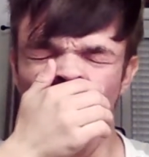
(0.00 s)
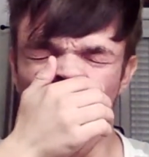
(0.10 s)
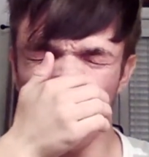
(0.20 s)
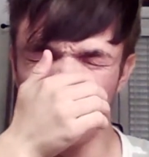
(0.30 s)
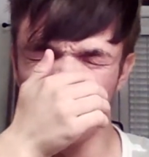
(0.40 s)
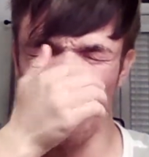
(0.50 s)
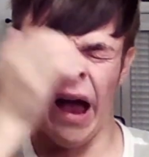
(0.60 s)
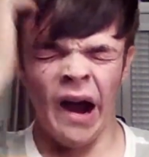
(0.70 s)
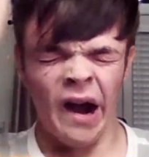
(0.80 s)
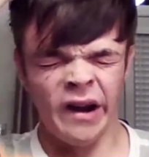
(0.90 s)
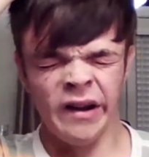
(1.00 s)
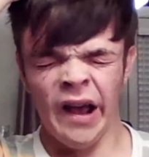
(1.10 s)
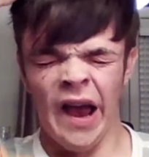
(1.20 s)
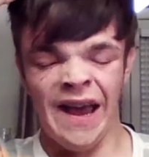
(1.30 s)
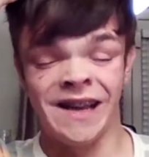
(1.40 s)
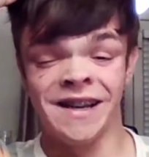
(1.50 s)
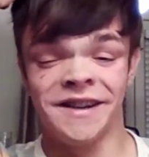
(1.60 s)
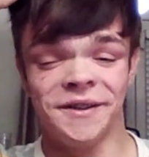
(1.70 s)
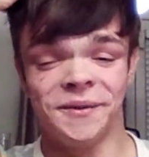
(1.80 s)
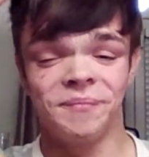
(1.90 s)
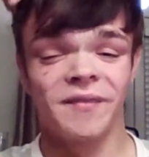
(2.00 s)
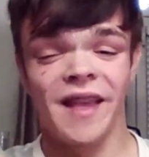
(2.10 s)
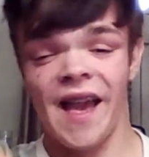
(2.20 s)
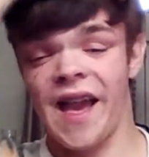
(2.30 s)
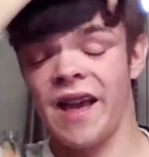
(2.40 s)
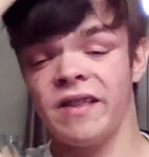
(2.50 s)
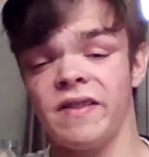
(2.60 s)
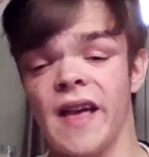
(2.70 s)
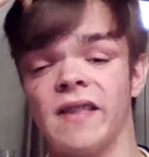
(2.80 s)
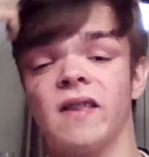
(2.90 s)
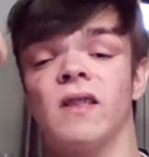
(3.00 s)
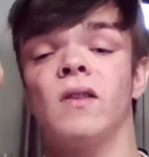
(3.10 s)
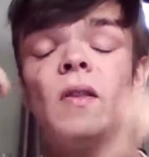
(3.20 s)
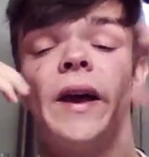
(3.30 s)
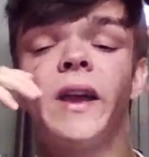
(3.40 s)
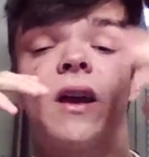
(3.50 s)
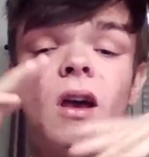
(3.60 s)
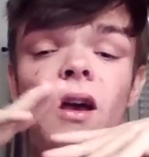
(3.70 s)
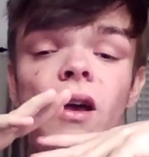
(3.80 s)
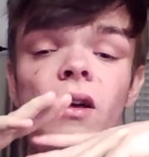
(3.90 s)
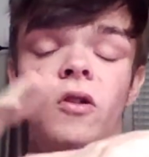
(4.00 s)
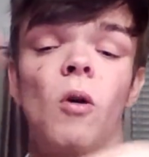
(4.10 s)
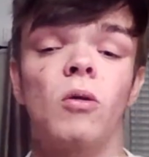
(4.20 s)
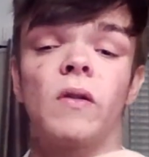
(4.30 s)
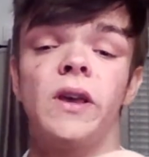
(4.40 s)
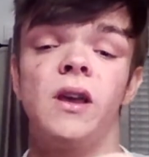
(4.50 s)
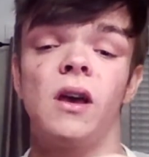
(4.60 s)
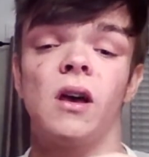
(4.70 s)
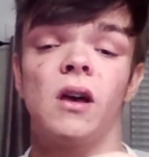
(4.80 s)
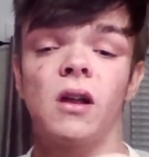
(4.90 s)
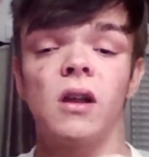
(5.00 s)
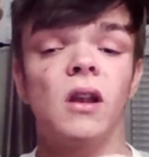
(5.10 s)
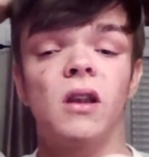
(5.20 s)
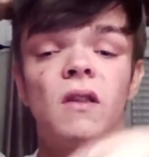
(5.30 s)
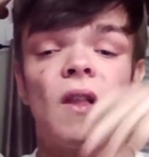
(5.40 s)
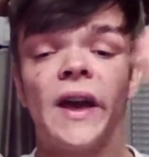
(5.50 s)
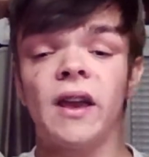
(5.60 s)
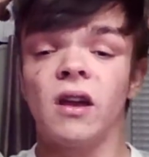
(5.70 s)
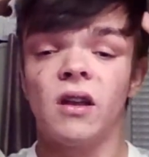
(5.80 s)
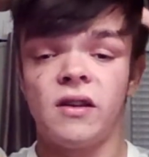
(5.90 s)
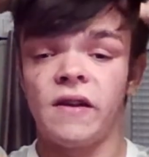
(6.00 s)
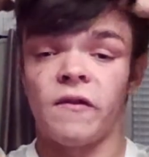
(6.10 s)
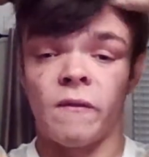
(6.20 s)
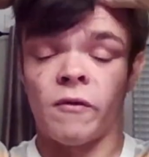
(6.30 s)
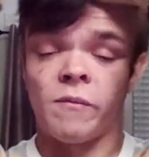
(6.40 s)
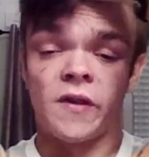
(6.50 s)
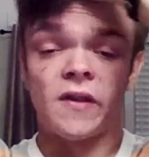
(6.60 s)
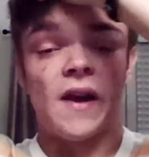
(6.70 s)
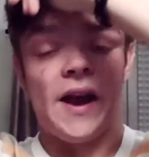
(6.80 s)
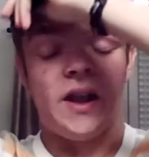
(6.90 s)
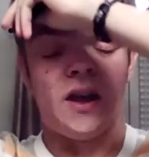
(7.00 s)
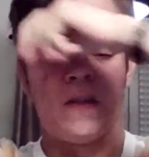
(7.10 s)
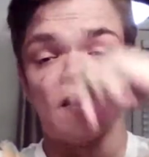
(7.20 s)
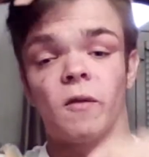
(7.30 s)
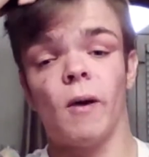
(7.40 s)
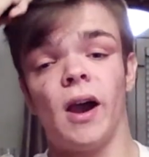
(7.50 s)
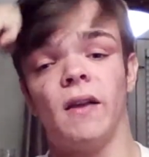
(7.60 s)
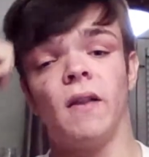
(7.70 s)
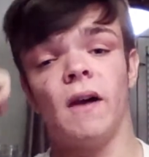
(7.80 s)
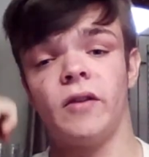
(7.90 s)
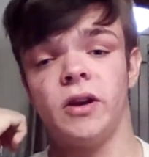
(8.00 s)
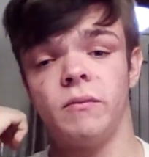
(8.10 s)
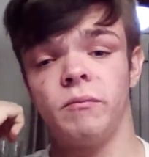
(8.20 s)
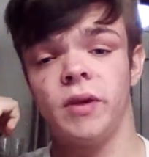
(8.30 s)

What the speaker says: I'm tired. And that's, like, totally, like, different from society, and that's why I love it.